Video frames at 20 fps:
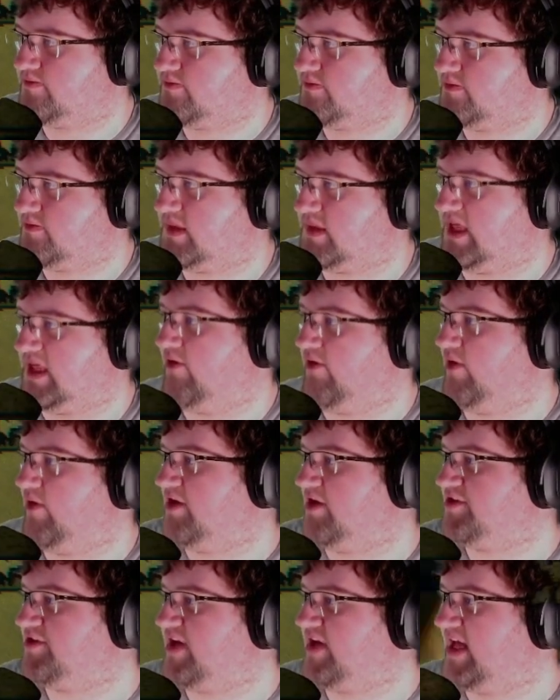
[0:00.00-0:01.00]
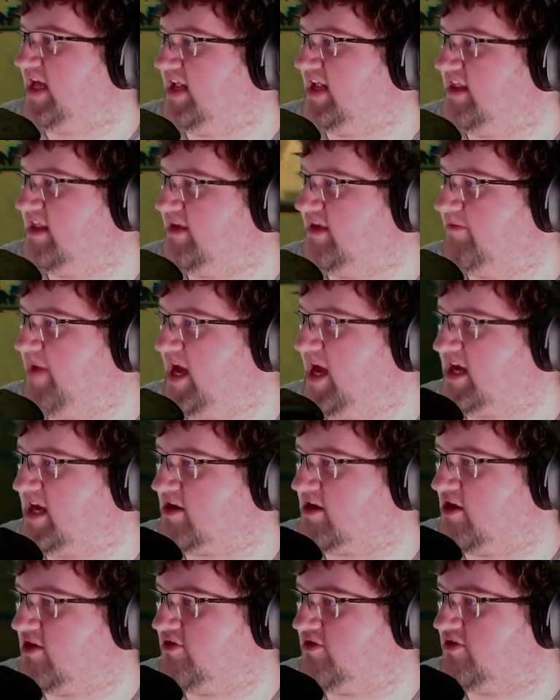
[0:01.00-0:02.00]
Yeah, we also get the pack of
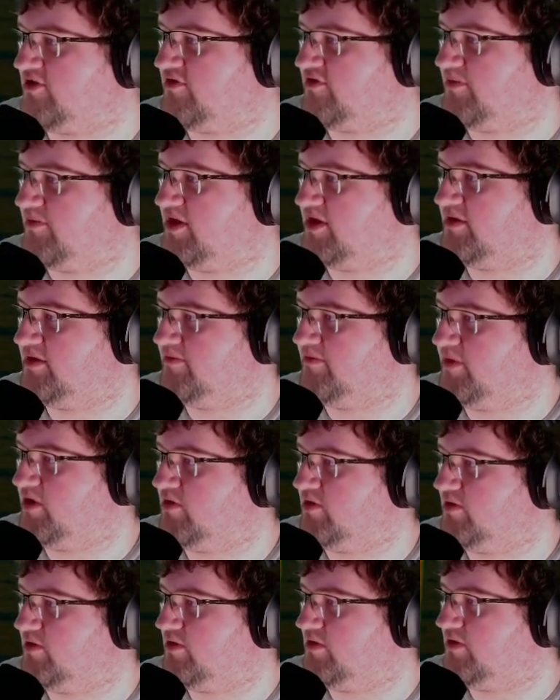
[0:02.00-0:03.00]
cards from the mule.